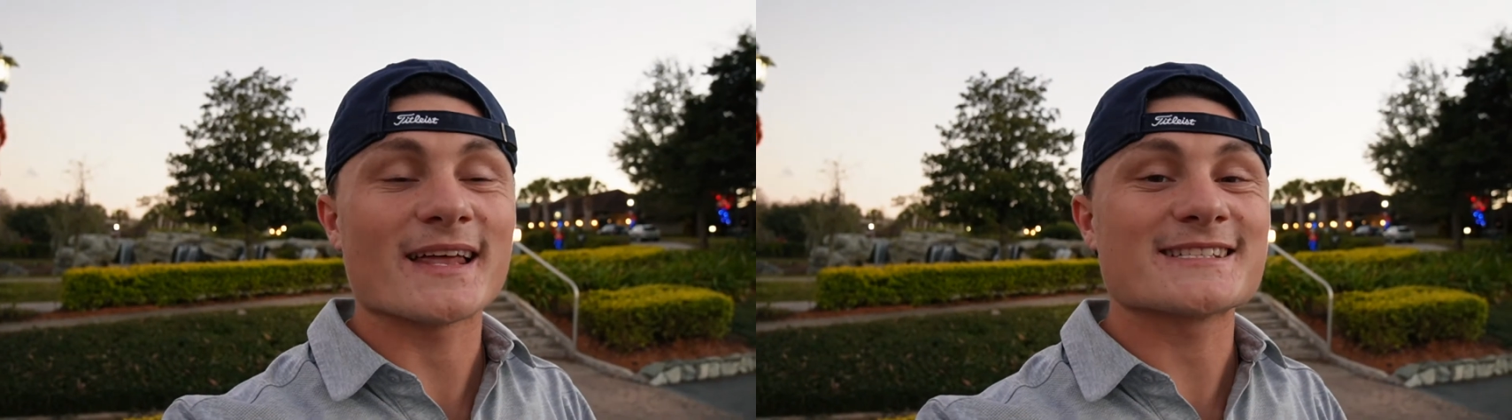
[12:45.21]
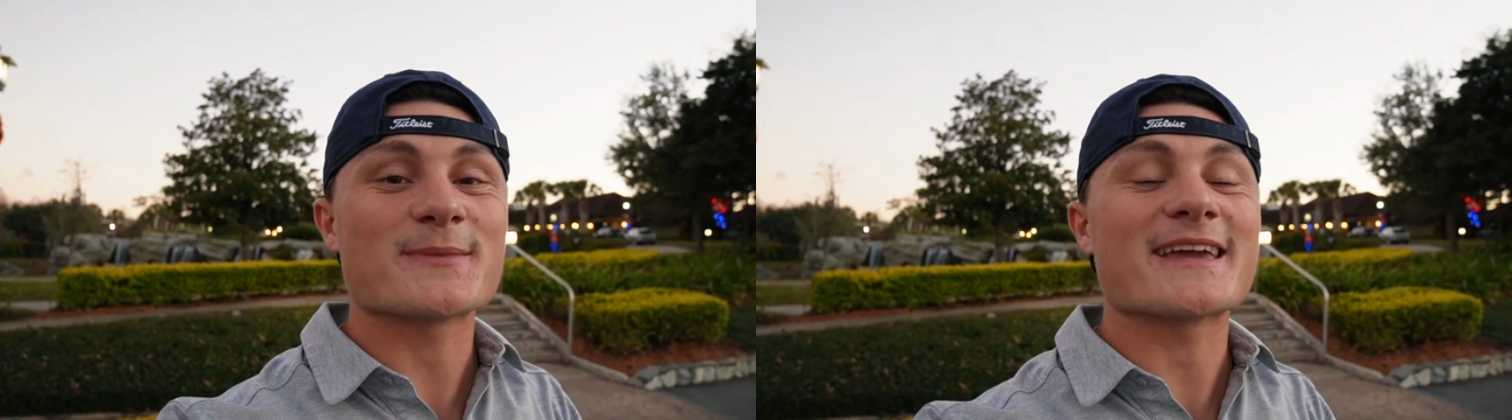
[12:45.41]
that
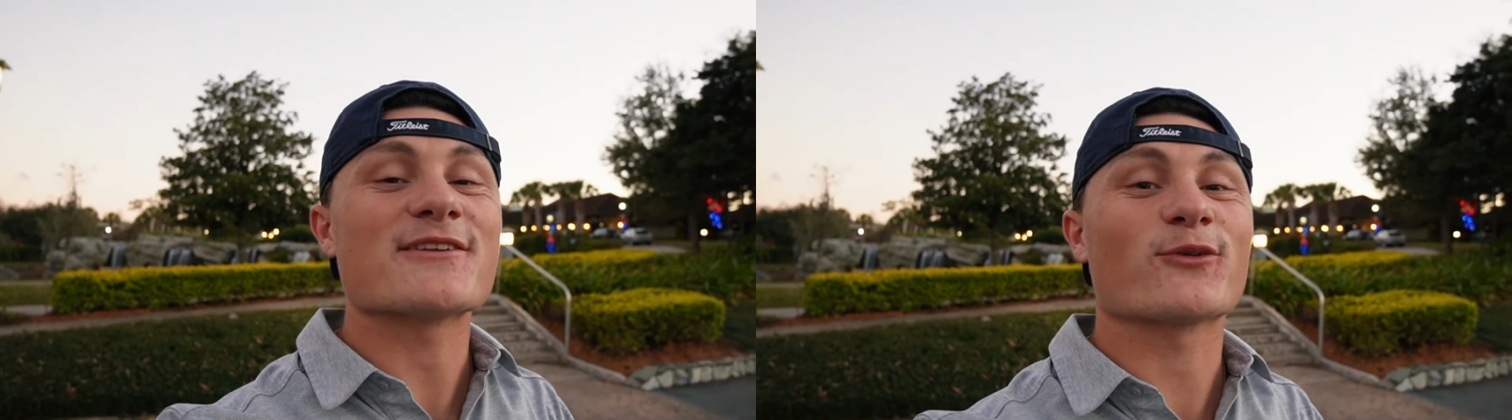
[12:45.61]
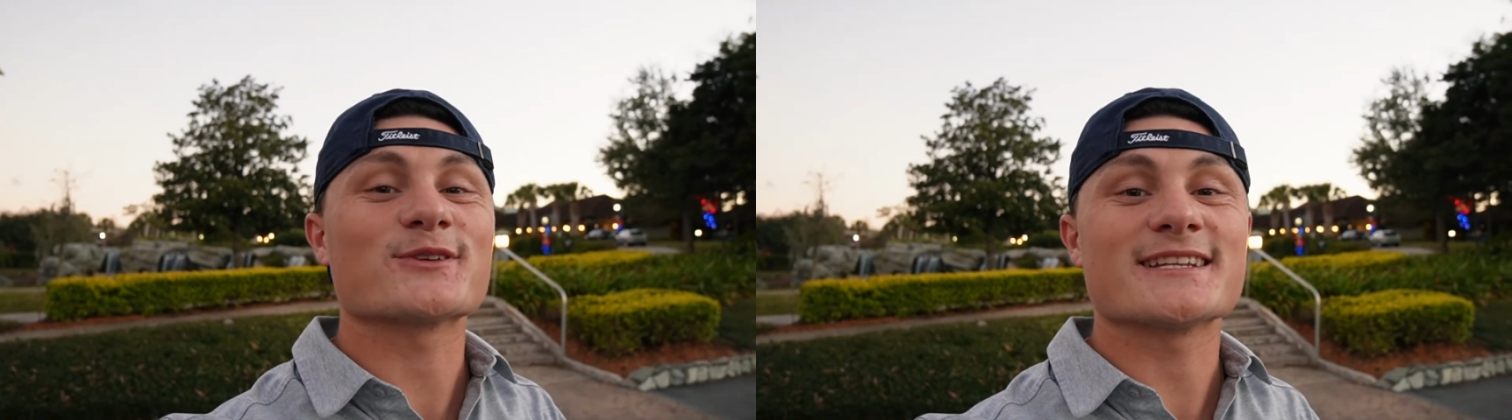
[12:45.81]
is going to be it
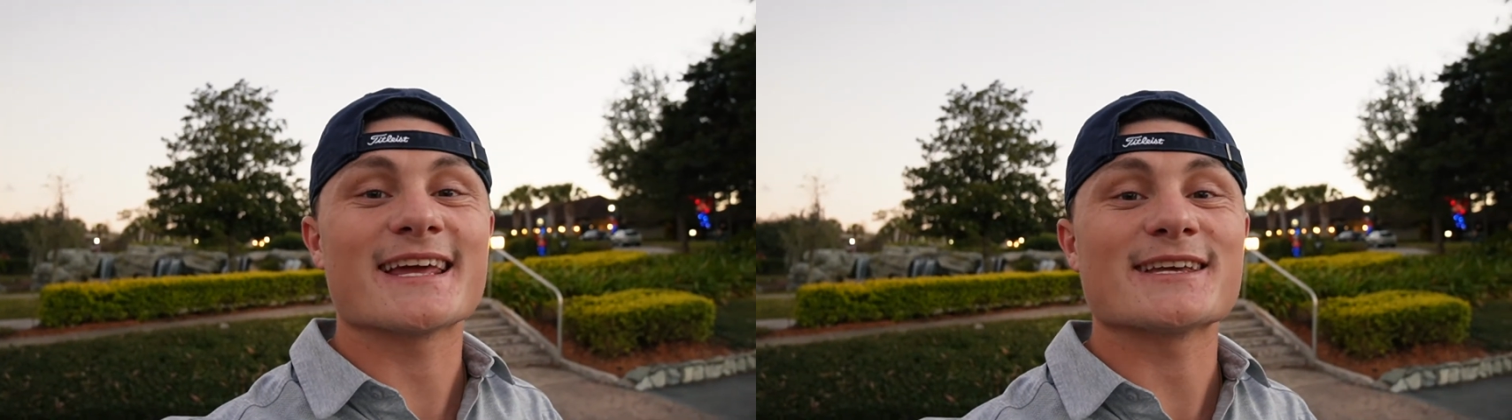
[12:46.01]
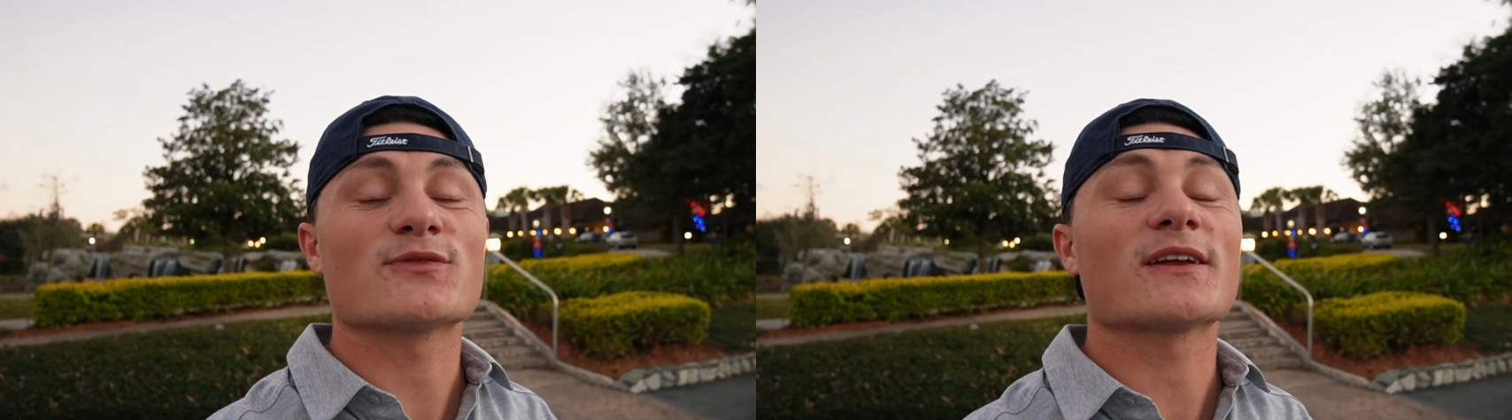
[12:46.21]
for
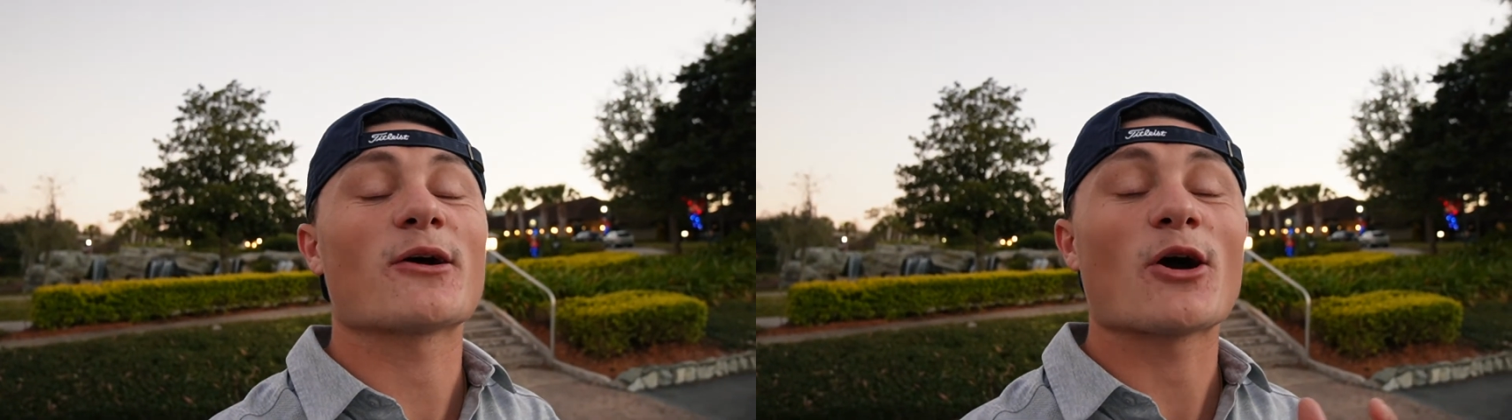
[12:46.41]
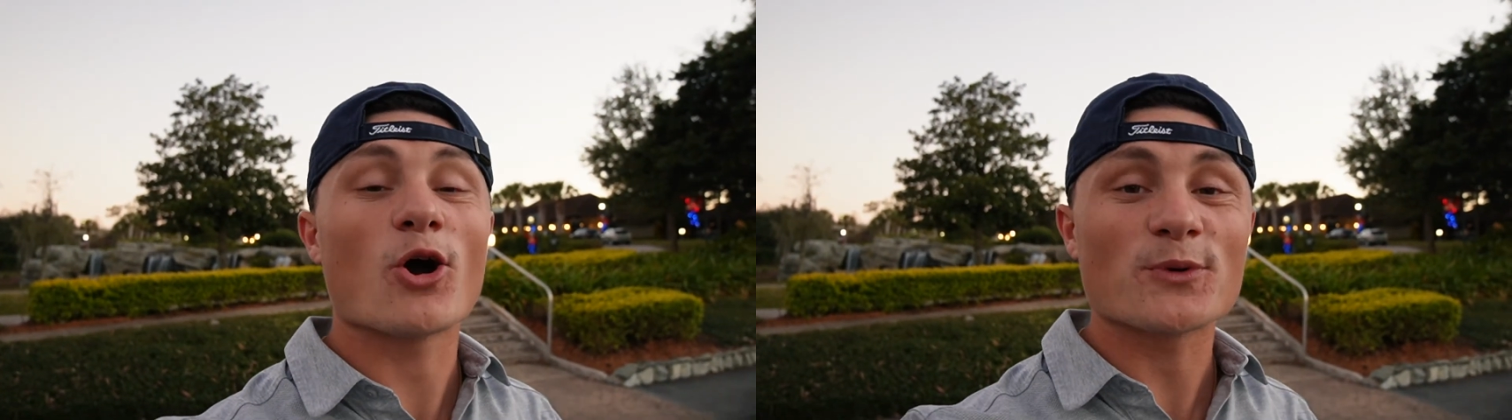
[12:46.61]
today's
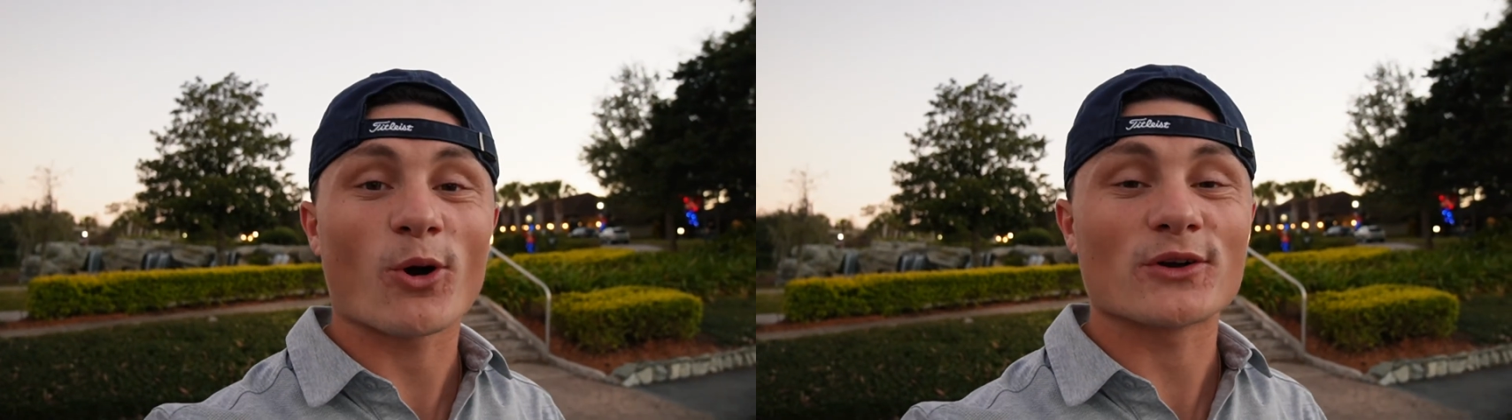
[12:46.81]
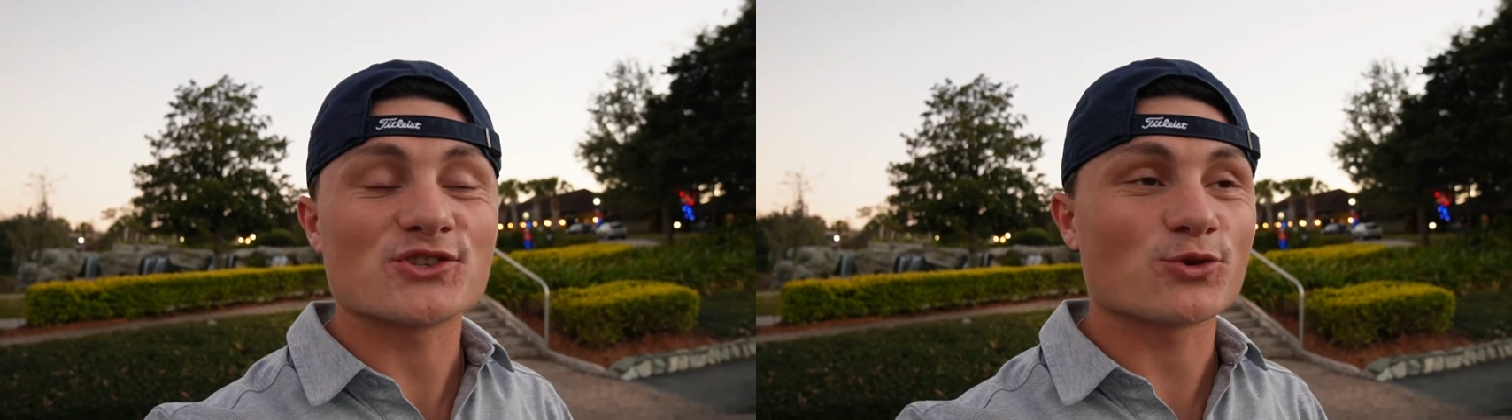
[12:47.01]
video. I hope you
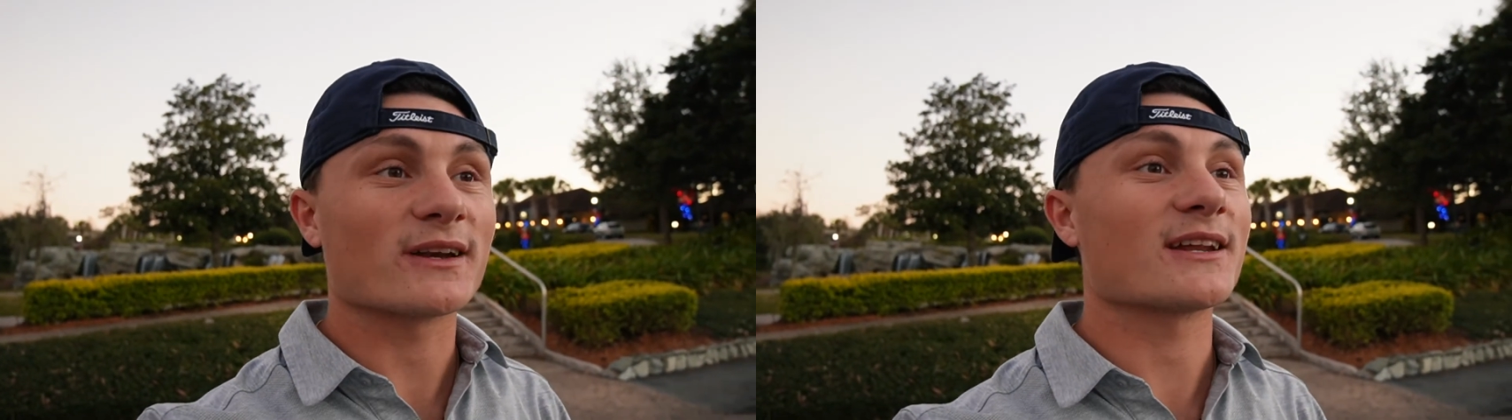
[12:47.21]
all enjoyed it.